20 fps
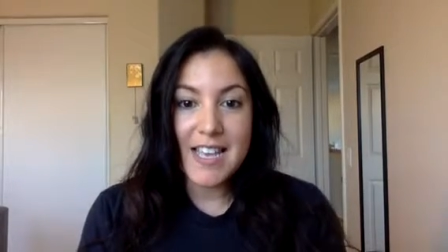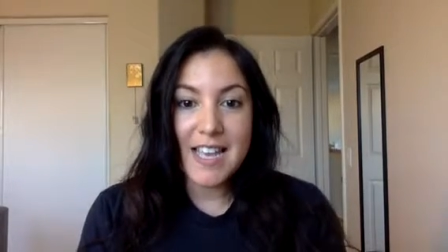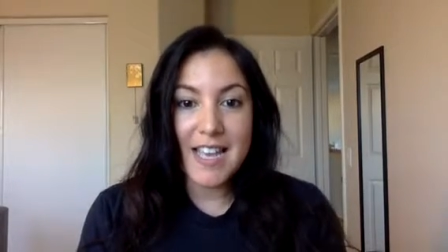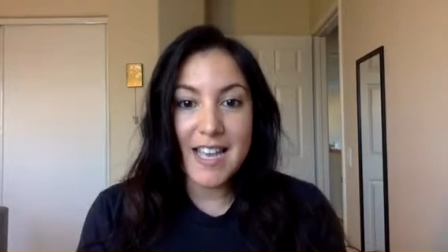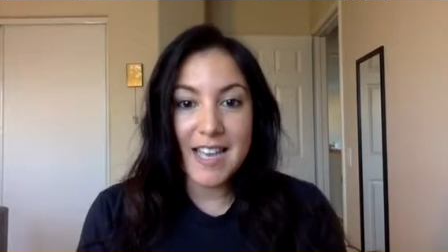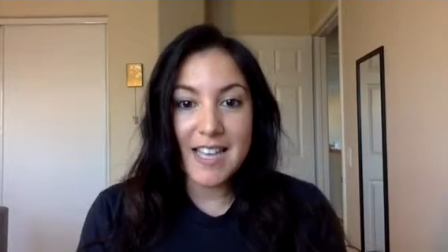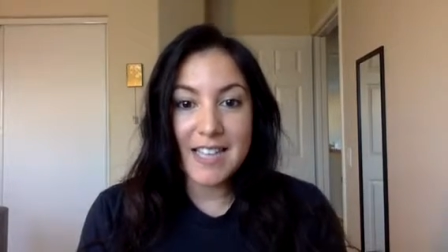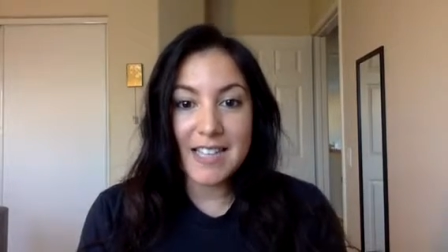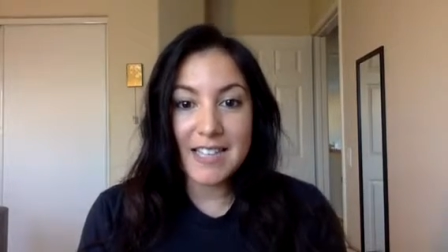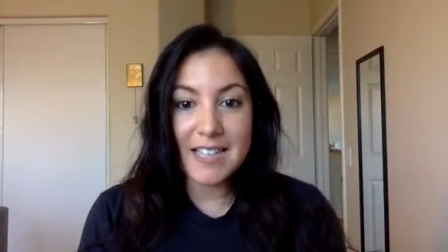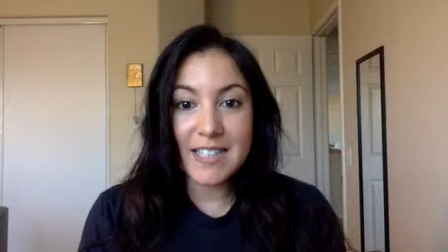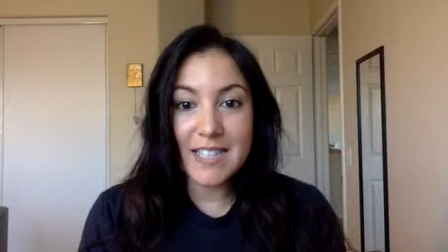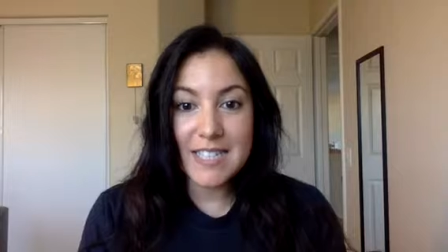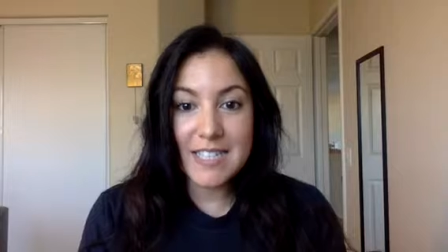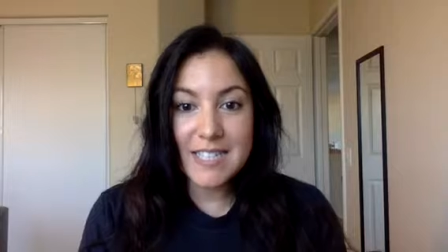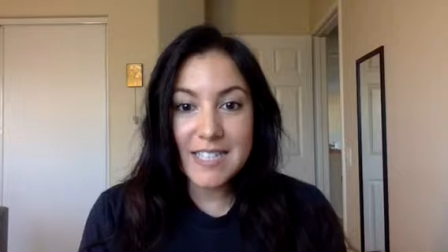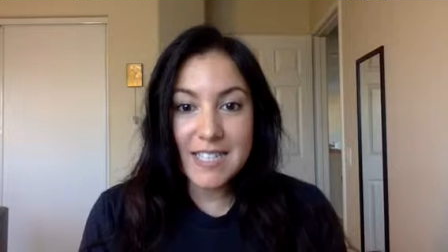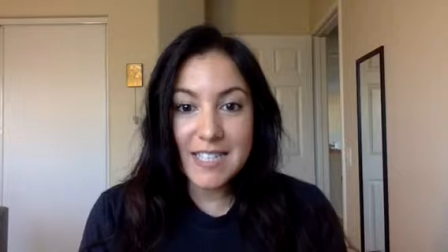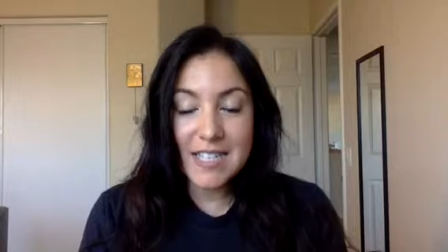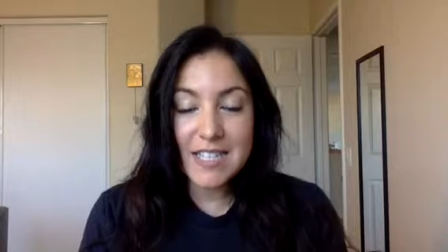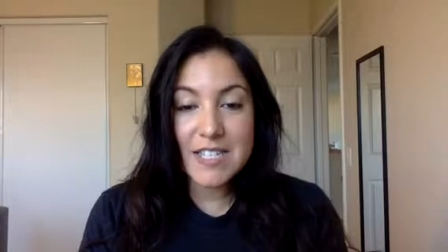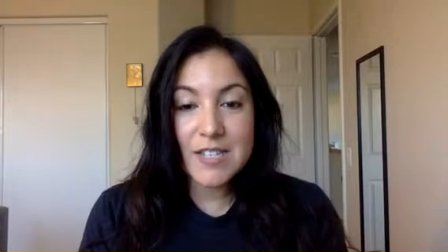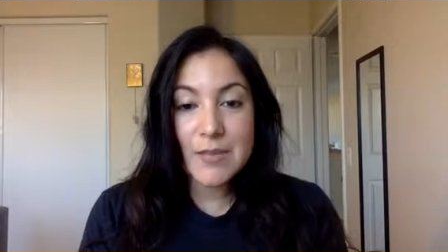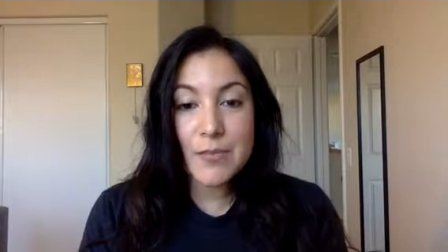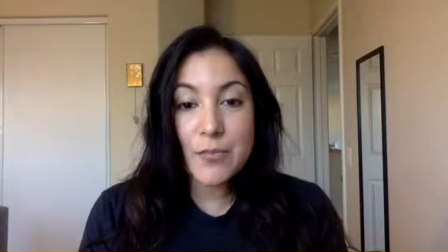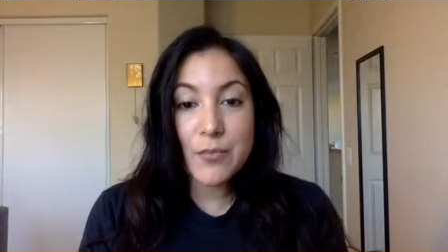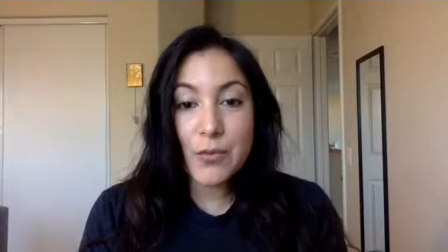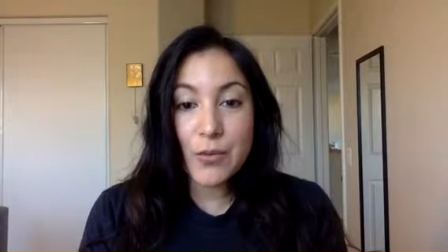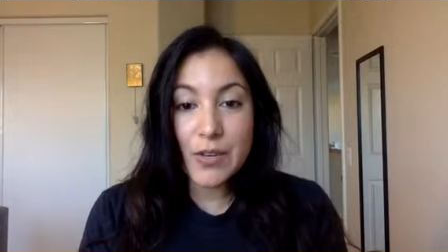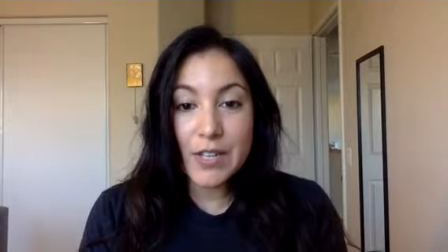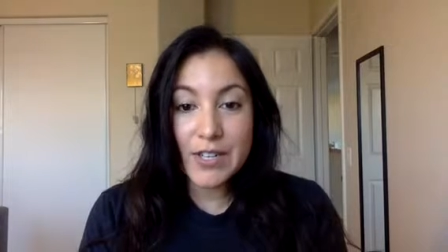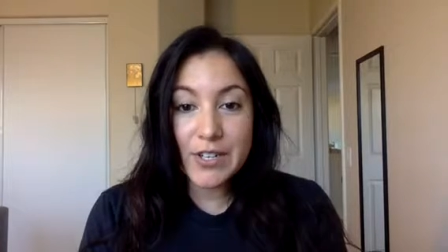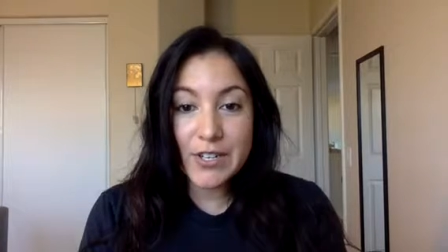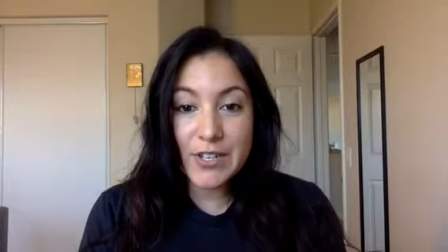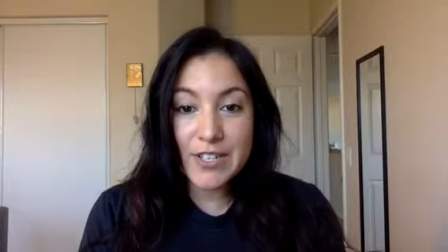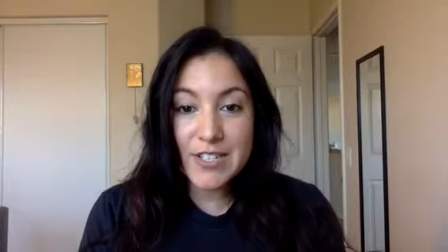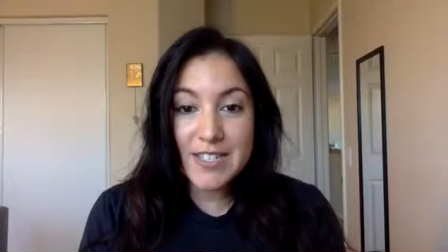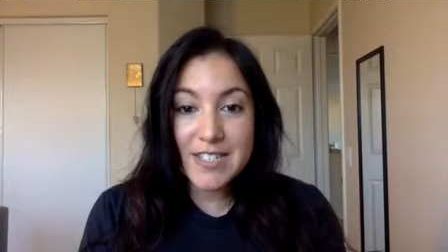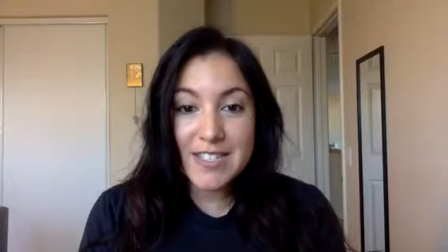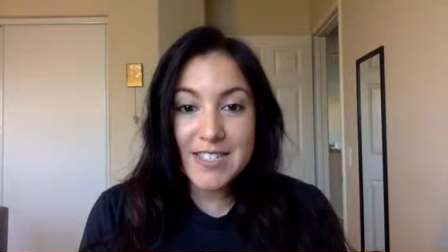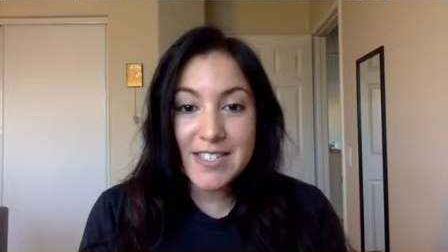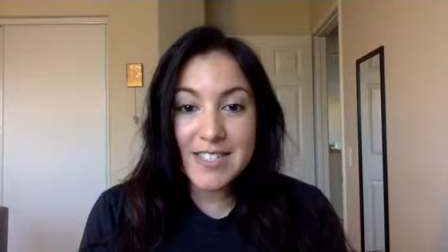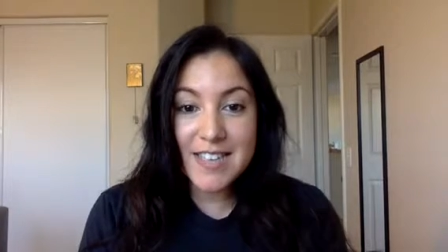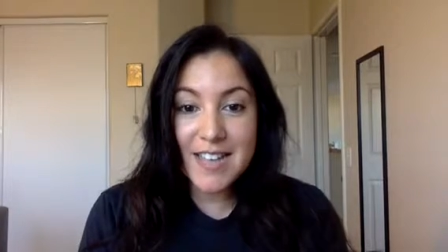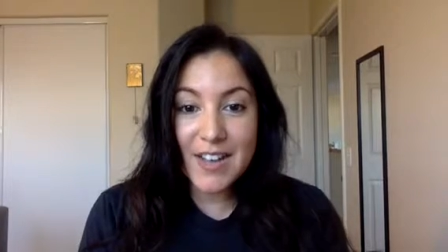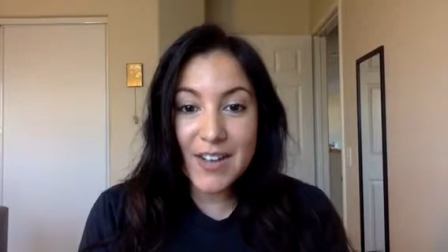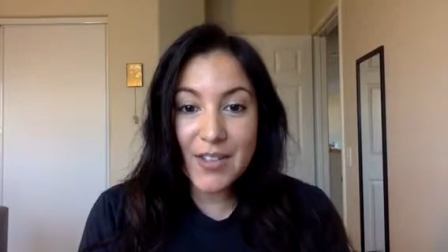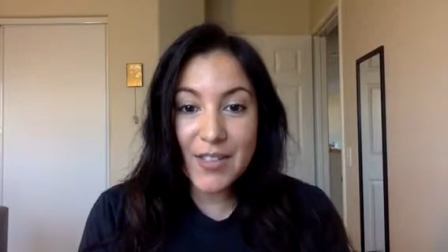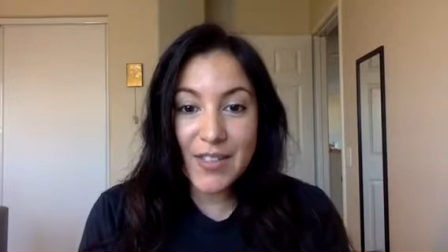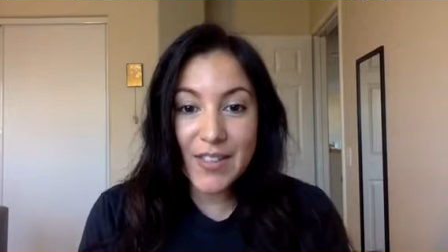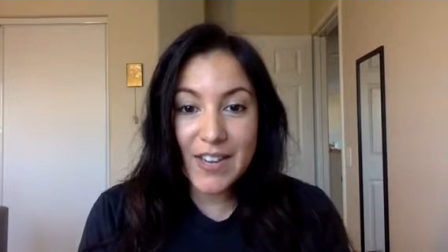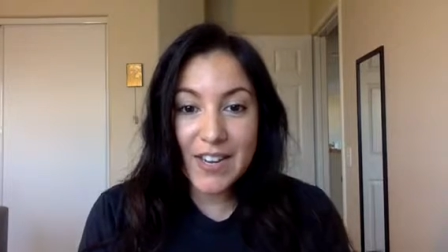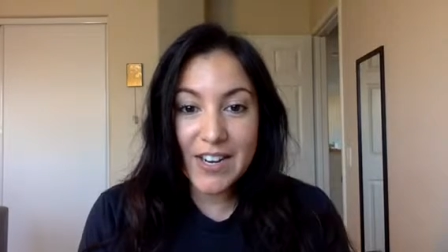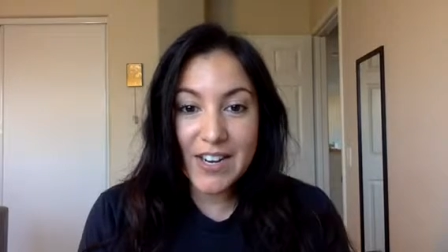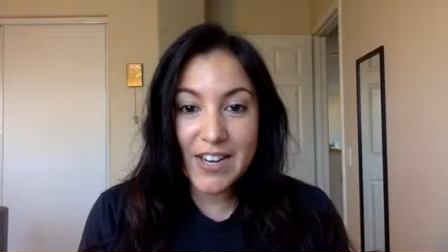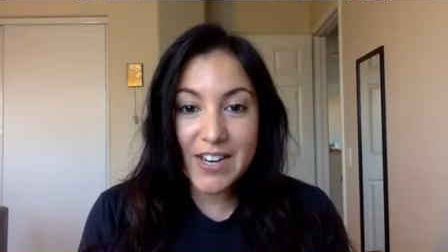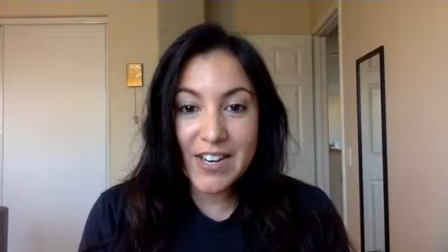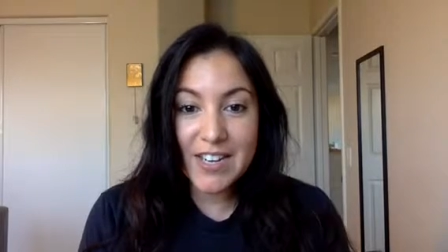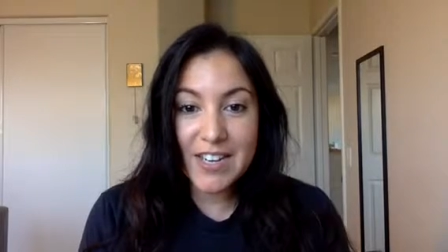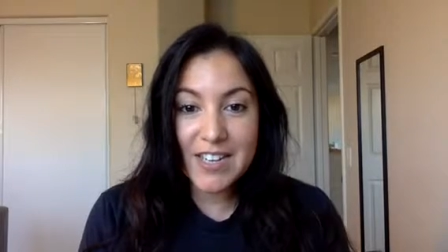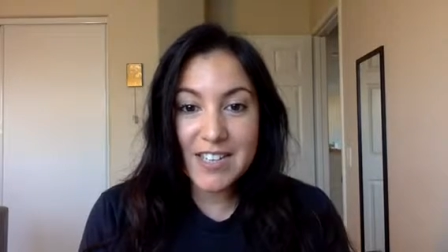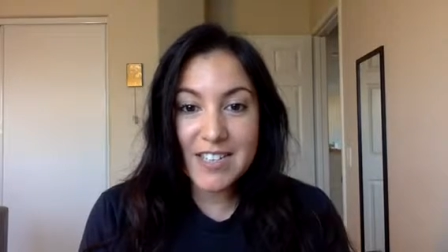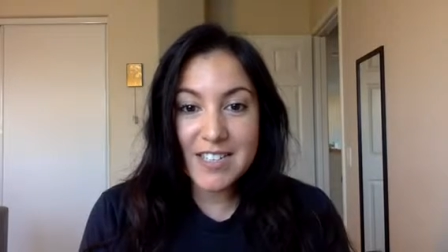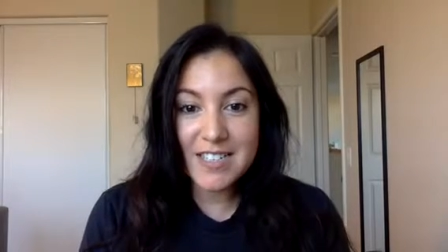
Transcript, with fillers: And let's get some winners out there